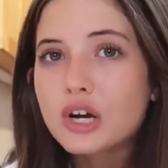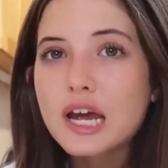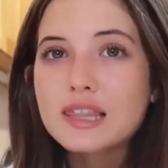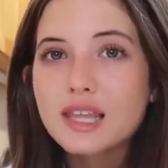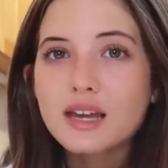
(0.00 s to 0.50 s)

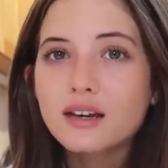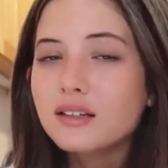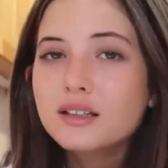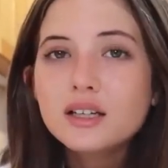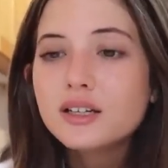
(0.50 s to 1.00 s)
And
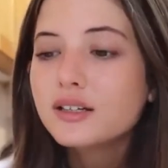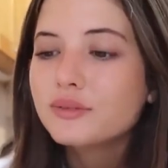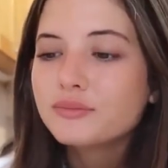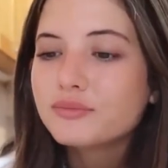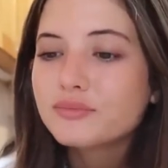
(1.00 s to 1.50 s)
then
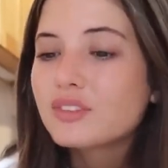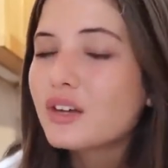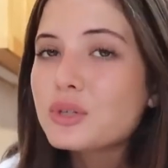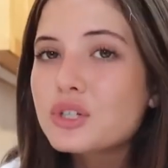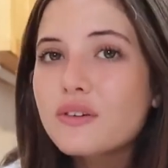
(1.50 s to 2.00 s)

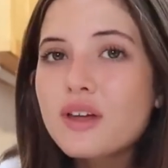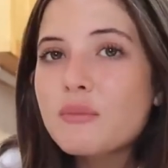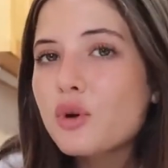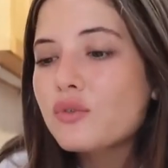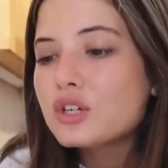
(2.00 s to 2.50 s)
once you have
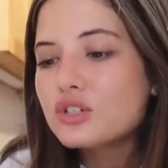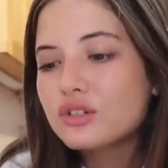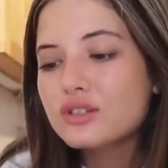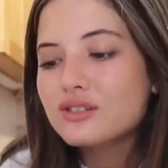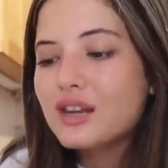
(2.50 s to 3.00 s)
that
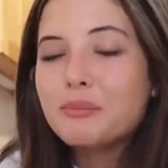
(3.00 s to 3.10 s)
motivation